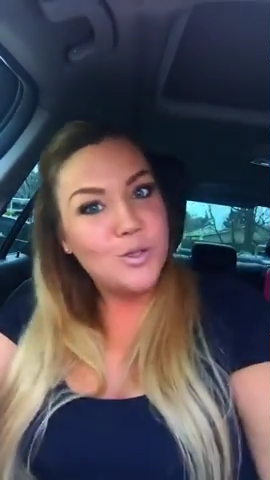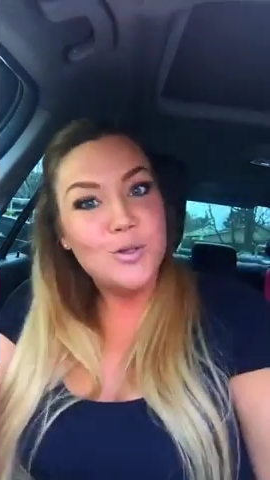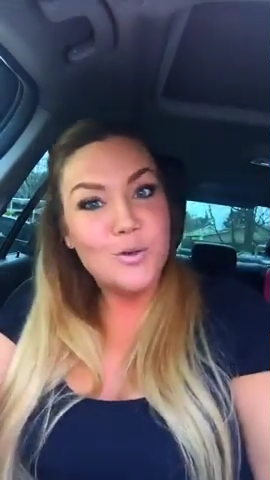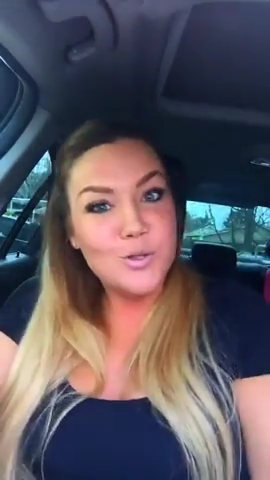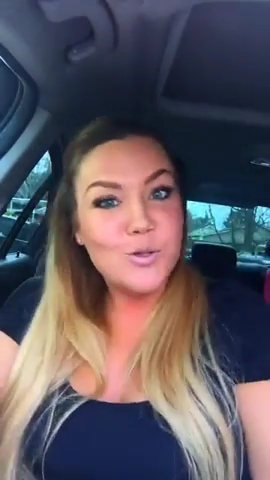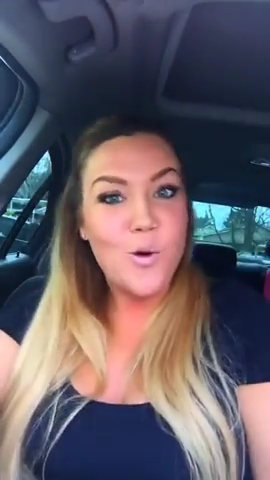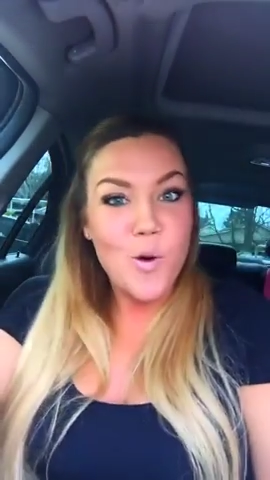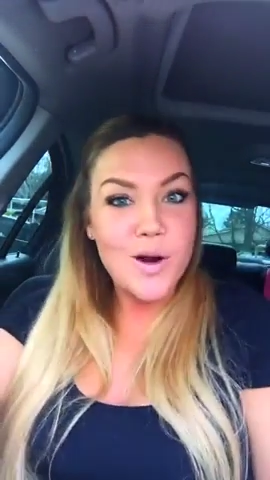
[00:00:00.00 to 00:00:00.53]
to
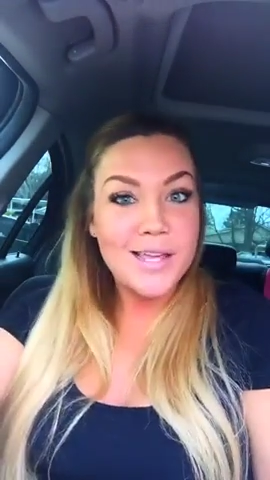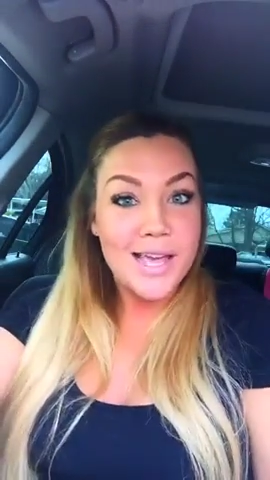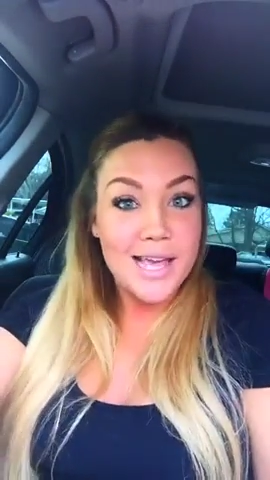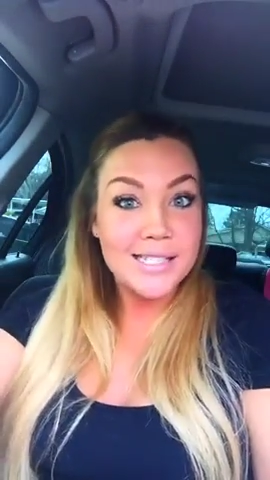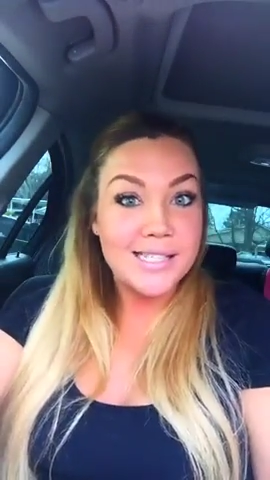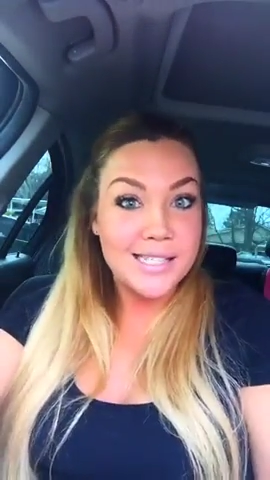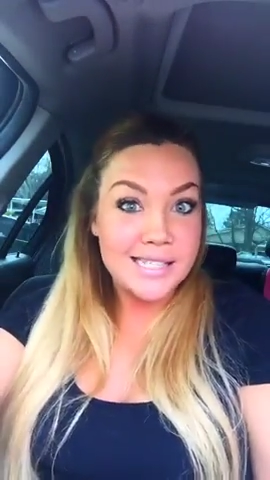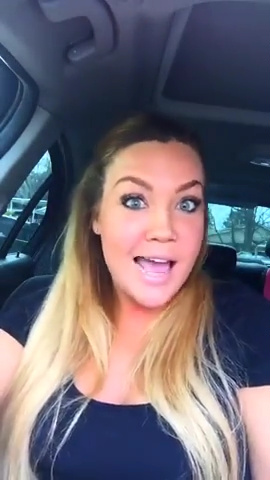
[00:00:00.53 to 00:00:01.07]
those court
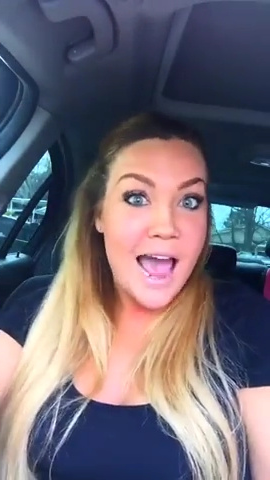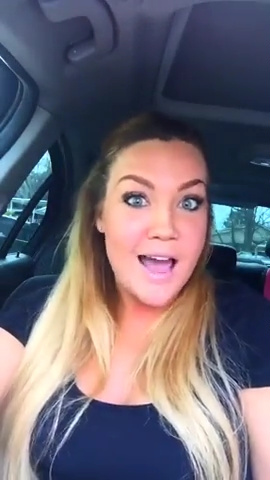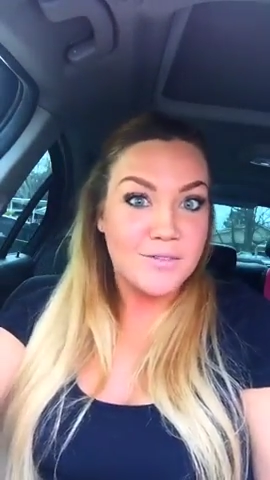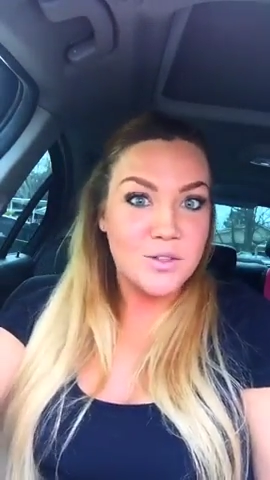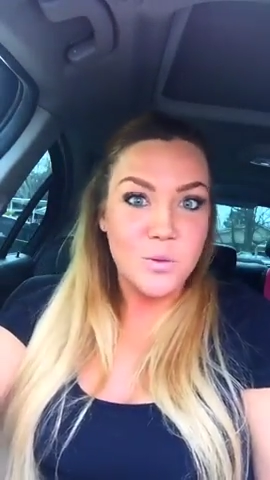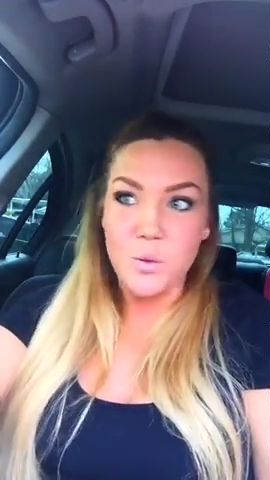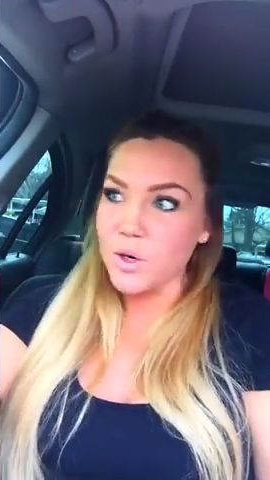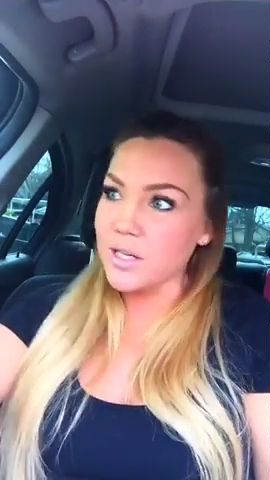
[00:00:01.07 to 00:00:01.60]
cases
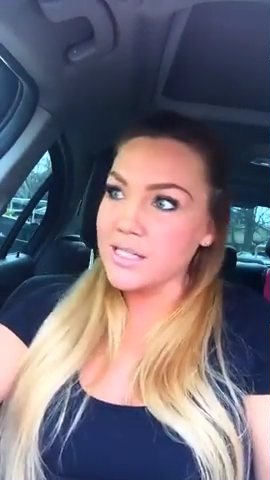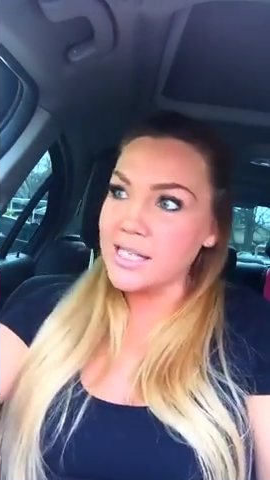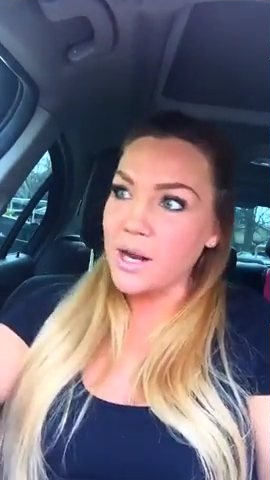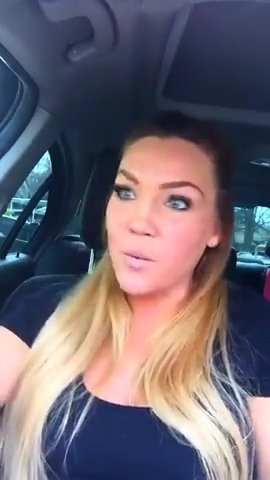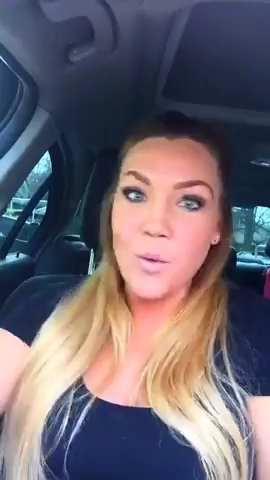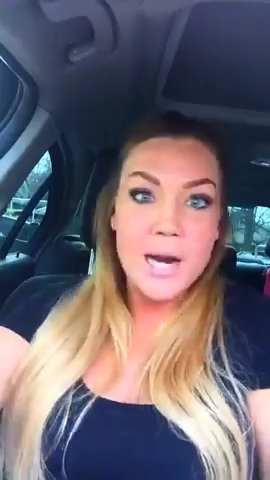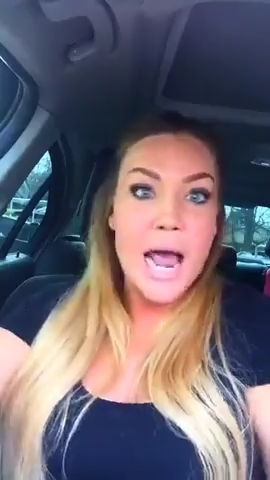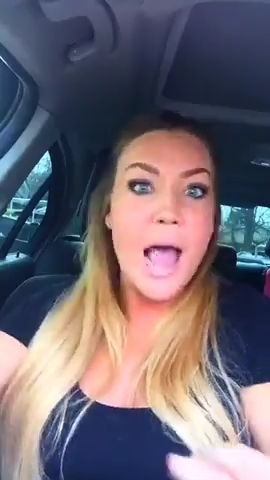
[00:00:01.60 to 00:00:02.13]
afterwards.
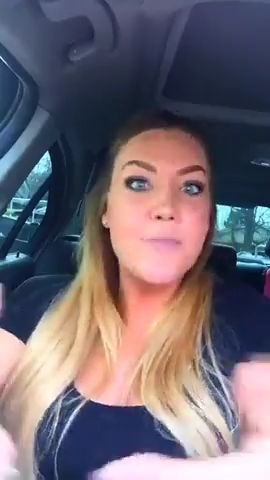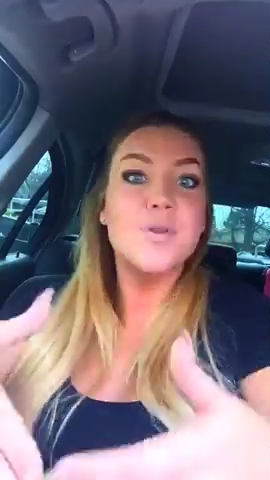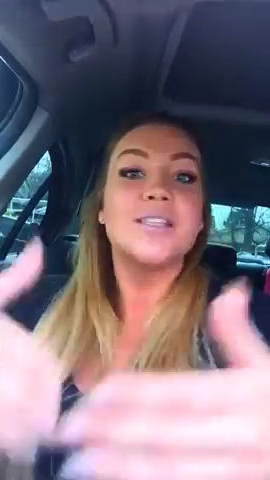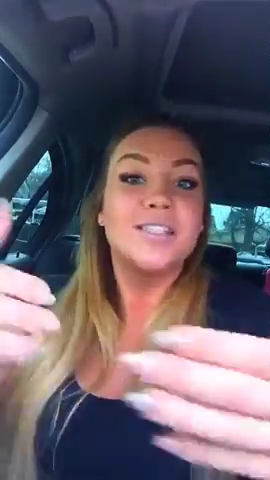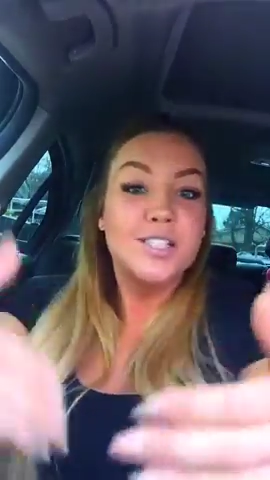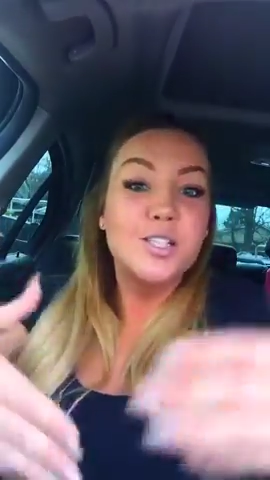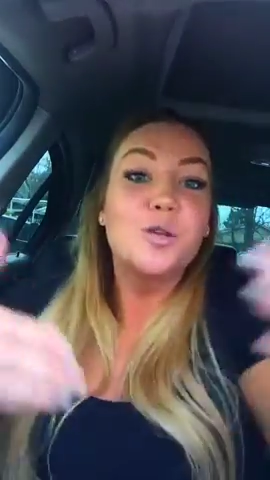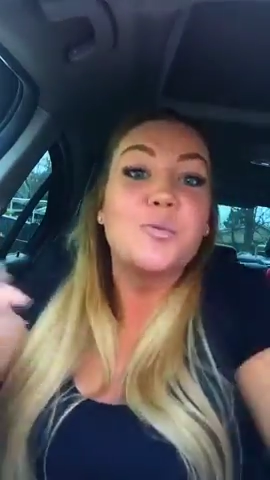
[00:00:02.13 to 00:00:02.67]
Like, what
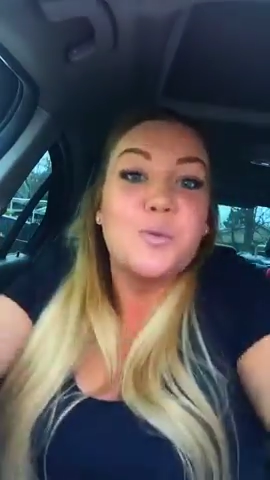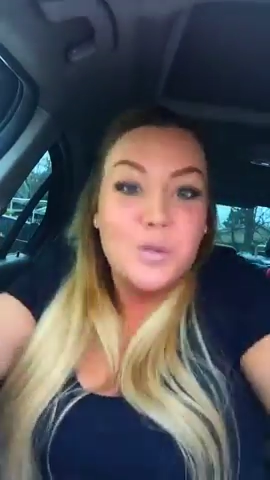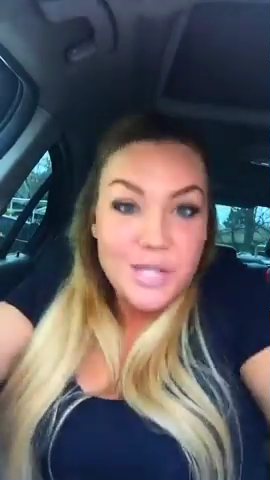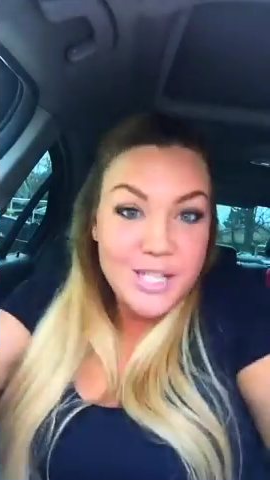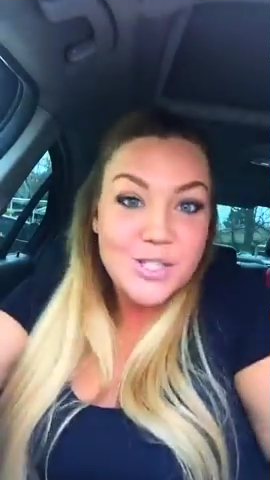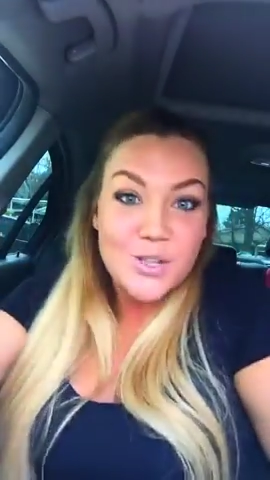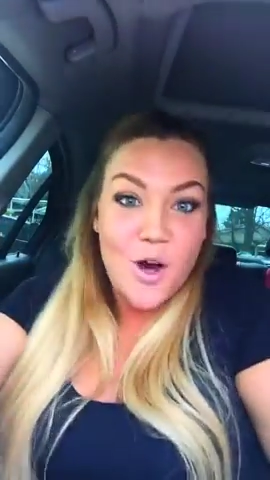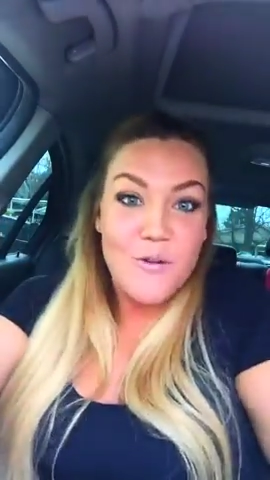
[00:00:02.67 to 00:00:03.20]
happens to the
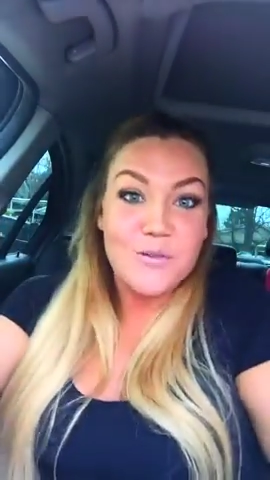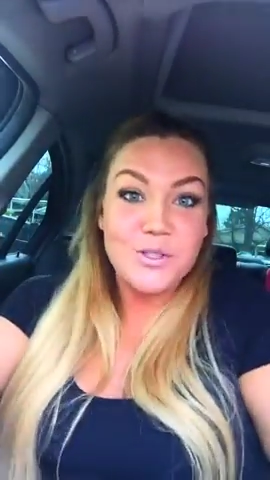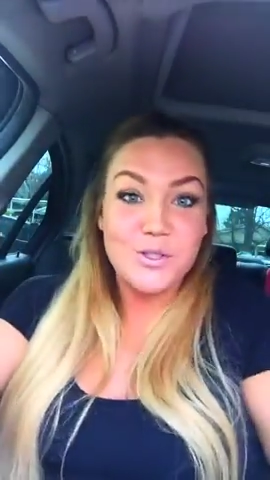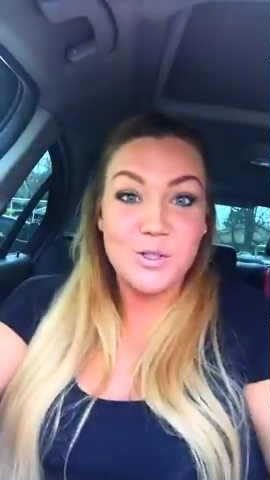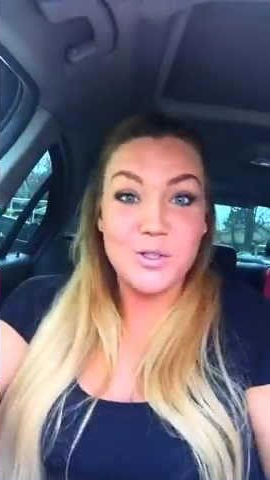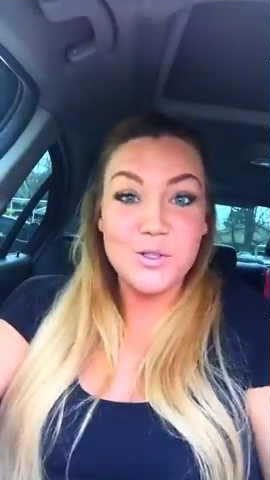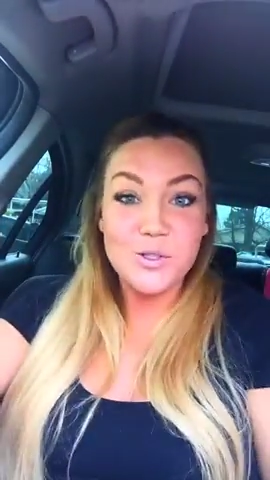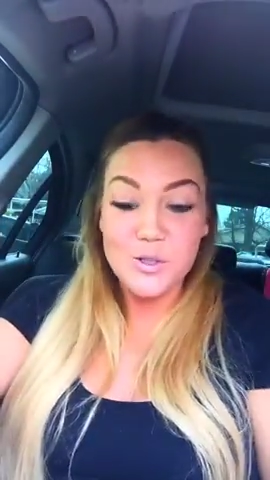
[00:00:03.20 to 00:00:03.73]
police
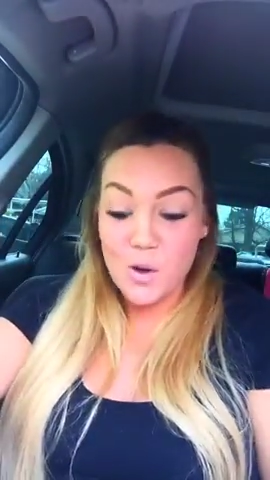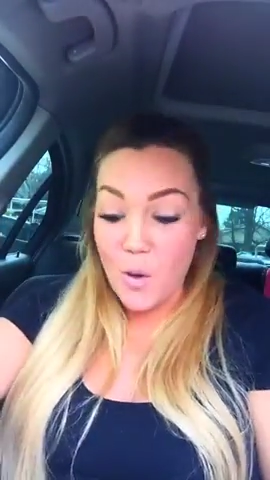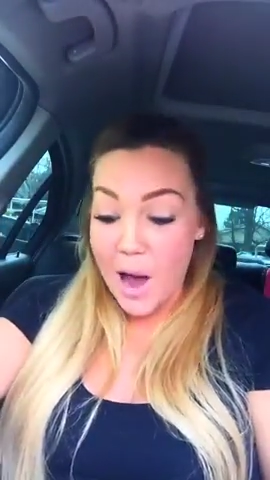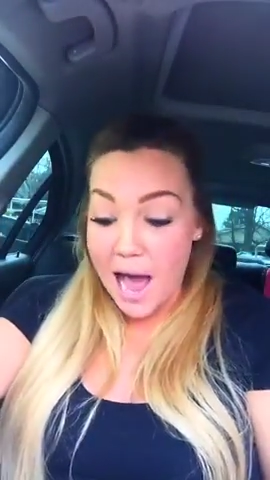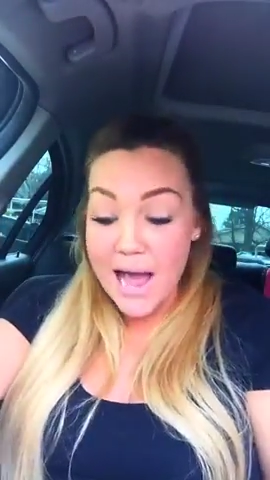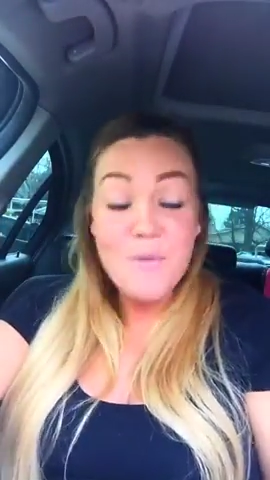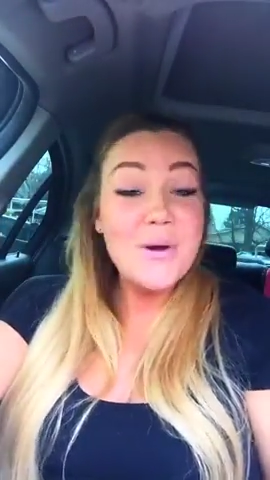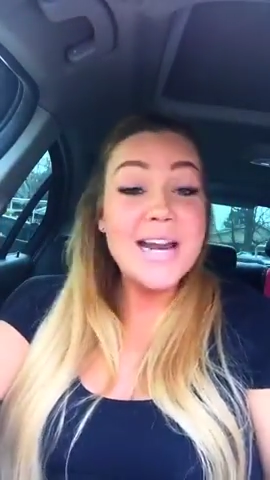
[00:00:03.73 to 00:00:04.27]
officers? So
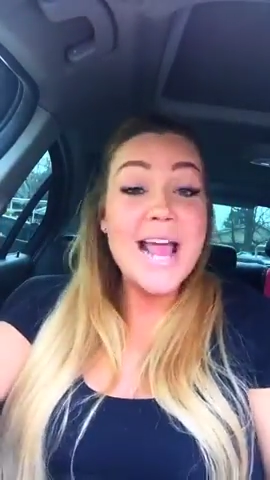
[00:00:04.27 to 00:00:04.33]
I went